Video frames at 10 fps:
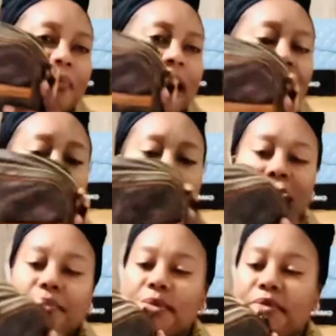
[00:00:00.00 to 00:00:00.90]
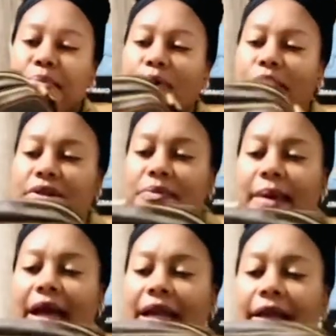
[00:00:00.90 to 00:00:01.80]
bag is called the Reporter's
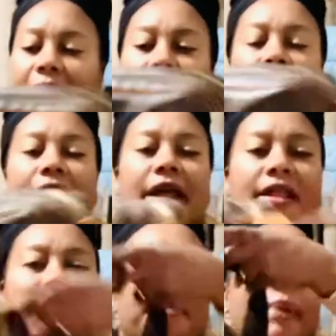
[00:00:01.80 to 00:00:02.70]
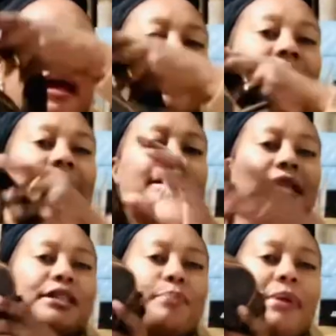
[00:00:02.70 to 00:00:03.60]
Bag. And then the back, it's
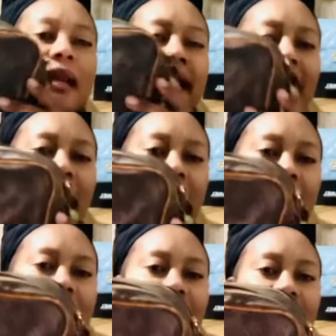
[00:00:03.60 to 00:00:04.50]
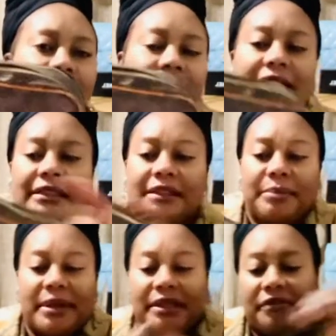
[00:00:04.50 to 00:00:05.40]
just plain.
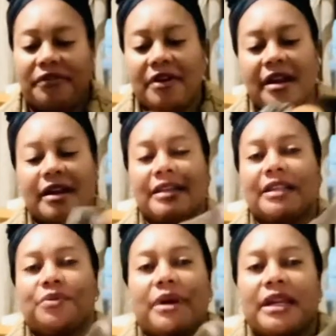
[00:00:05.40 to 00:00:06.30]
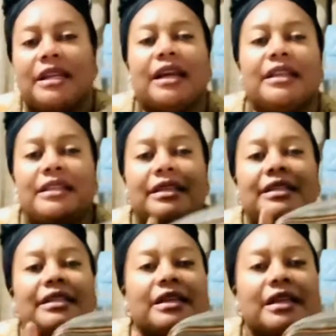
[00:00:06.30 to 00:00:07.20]
But the front, that's right, it has
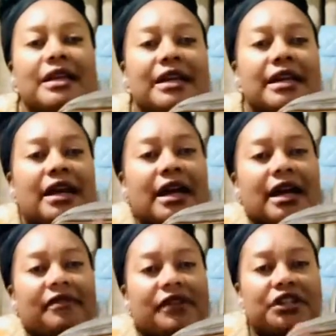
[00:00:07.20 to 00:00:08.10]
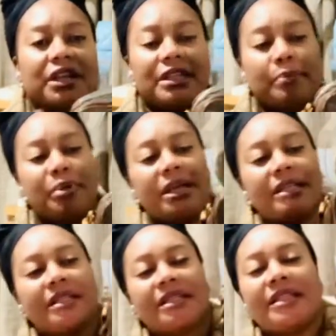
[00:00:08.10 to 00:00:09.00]
this vachetta
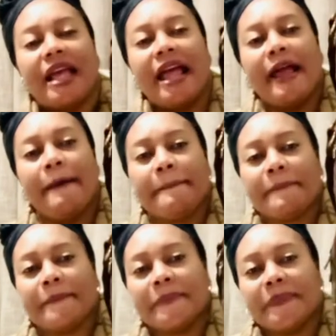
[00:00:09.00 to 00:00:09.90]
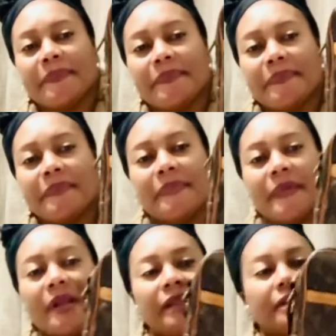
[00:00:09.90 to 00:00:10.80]
piece there.
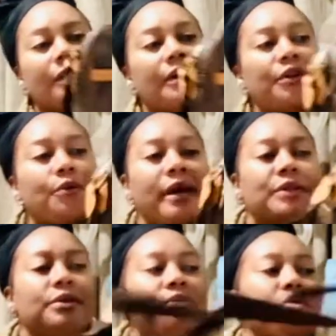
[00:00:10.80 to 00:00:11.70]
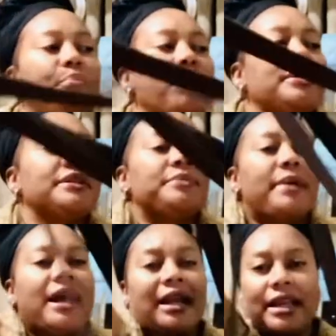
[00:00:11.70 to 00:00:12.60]
So I don't know why it's called the Reporter's
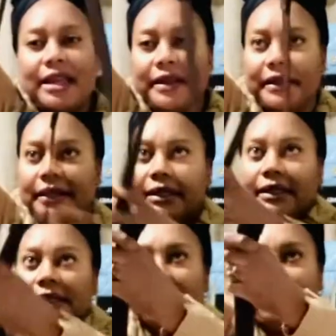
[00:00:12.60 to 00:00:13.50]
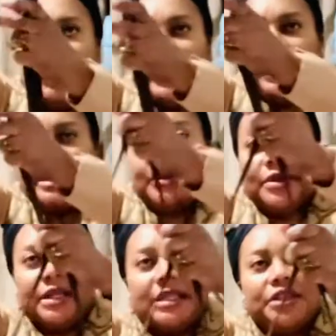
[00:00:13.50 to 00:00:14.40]
Bag. But it's still
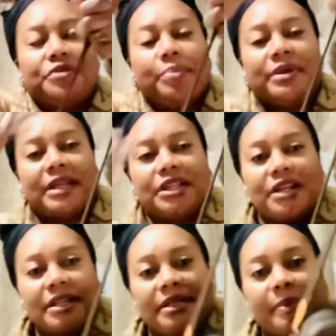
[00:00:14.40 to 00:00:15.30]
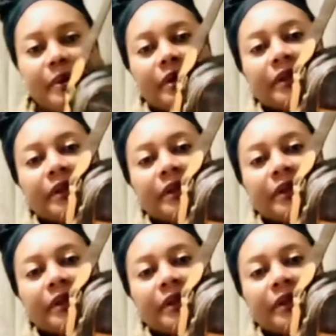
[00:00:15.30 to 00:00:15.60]
just, the strap is adjustable.